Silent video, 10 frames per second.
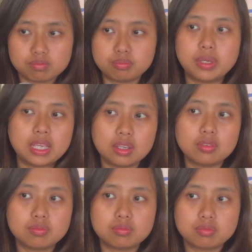be
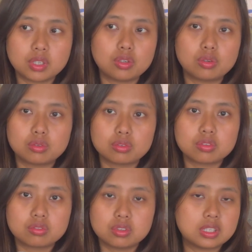you know
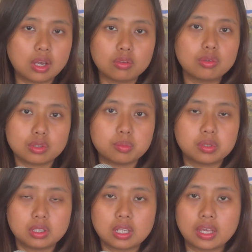
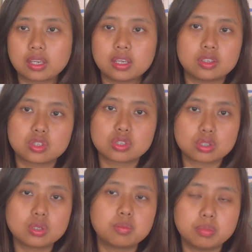downloadable. Like, it
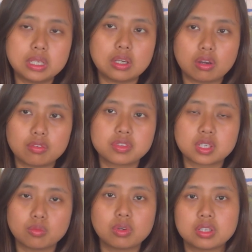should be of
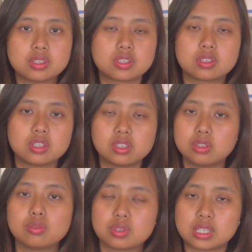someone's
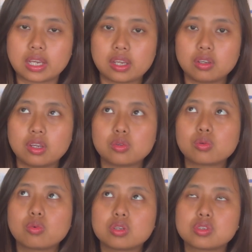use. Like, I
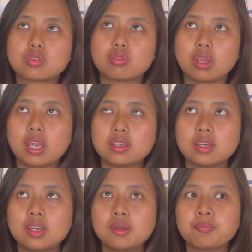don't want to create
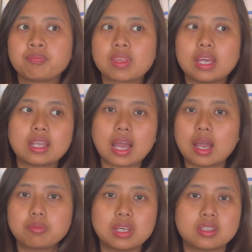an
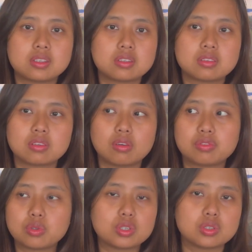app that's of
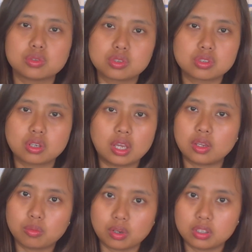no use to
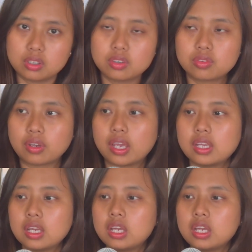anyone, right?